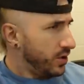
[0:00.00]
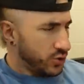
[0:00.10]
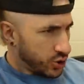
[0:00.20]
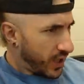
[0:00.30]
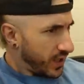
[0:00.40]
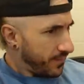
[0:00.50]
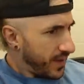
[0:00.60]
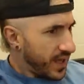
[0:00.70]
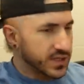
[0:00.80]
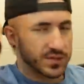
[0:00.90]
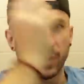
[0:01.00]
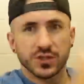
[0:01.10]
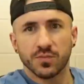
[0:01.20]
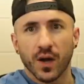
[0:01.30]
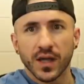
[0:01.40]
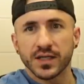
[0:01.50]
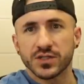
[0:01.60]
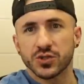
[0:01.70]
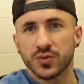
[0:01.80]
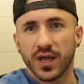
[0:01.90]
trying to make as much money
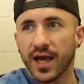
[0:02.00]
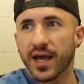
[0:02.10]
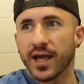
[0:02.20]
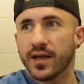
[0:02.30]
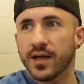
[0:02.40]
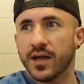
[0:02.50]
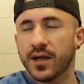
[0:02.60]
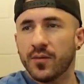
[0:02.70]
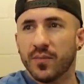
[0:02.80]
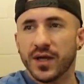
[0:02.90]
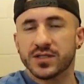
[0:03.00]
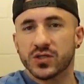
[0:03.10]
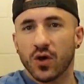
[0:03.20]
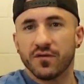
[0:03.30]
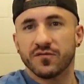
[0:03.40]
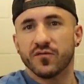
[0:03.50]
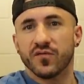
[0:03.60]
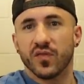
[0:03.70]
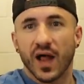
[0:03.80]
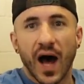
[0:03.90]
as you can based off
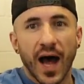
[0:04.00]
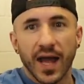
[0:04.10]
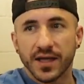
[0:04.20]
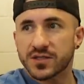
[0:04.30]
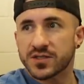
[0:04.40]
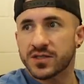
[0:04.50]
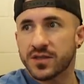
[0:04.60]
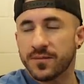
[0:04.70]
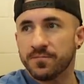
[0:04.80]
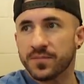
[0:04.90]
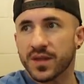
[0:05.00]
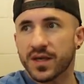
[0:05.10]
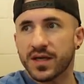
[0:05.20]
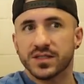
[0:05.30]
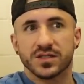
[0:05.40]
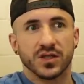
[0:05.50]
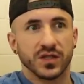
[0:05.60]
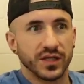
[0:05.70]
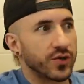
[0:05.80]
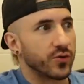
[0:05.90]
of lies is
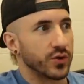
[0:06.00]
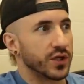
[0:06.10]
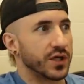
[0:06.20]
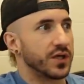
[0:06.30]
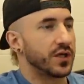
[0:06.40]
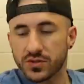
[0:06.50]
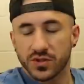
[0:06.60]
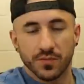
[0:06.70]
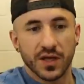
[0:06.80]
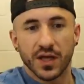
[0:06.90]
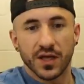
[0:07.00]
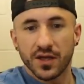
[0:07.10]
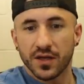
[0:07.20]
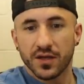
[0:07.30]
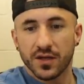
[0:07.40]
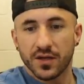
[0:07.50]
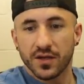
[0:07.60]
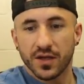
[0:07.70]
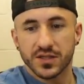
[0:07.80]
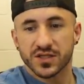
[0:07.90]
literally, to me,
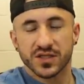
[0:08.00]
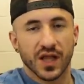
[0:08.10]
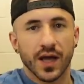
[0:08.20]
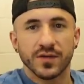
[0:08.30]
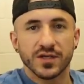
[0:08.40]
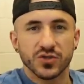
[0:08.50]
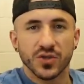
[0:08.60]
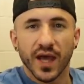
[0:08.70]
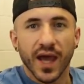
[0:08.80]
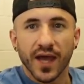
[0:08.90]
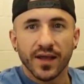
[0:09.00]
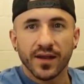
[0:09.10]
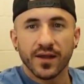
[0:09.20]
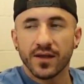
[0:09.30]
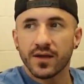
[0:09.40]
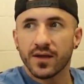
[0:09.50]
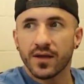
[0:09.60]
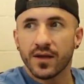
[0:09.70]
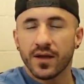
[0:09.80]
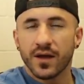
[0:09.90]
as slimy as you get.
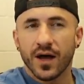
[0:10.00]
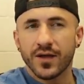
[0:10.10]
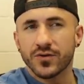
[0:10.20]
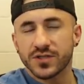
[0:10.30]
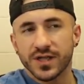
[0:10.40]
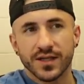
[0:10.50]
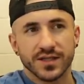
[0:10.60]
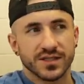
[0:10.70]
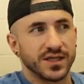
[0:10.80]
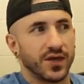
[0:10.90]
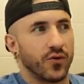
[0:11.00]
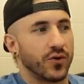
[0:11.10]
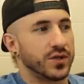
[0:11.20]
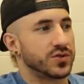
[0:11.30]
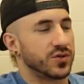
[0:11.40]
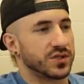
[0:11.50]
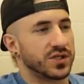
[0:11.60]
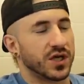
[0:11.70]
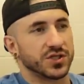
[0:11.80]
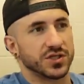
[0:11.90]
I understand that steroids are a
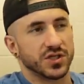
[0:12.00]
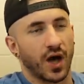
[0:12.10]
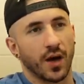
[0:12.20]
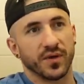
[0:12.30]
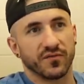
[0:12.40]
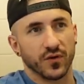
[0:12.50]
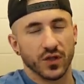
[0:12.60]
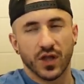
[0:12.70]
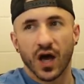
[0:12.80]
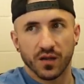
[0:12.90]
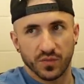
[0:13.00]
touchy topic for a lot of